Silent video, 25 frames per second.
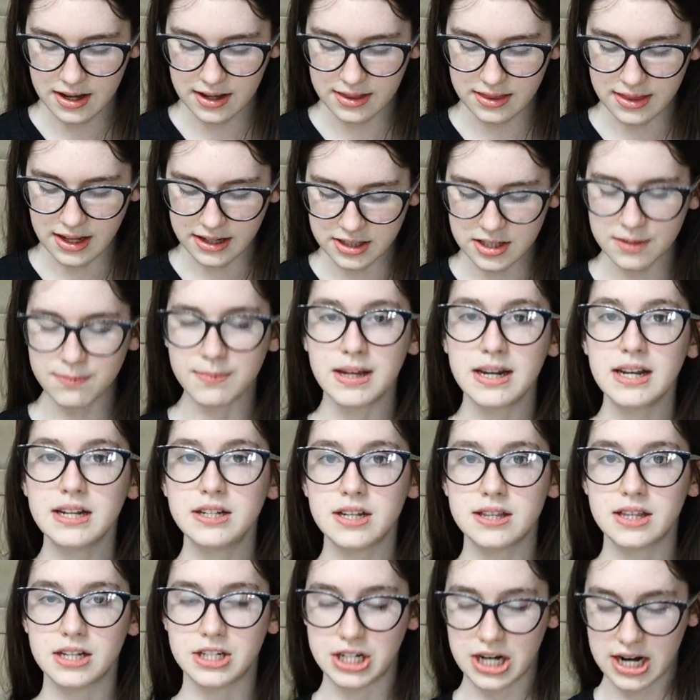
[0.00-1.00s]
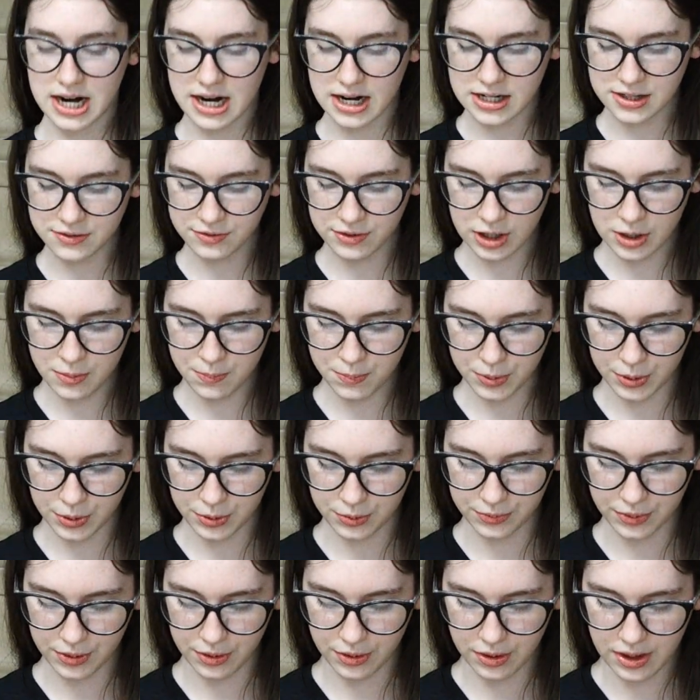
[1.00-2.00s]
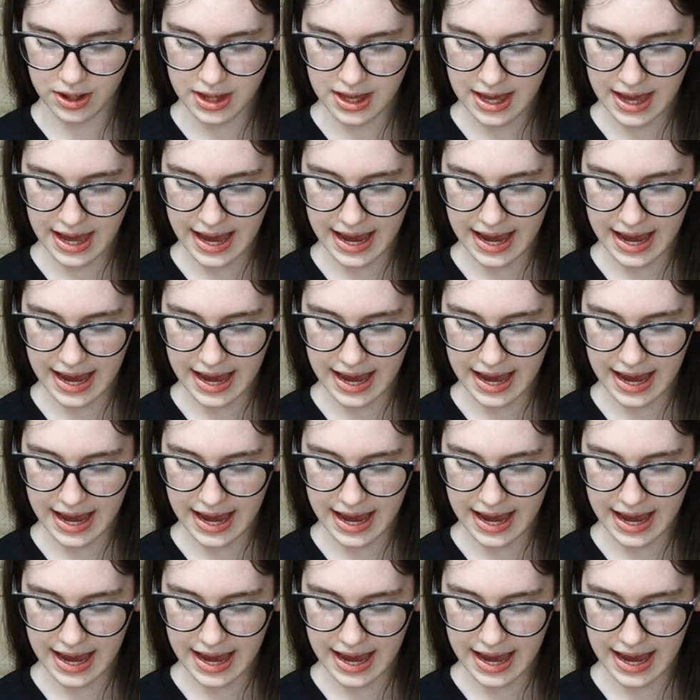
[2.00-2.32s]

They're submitted to the chairs for approval,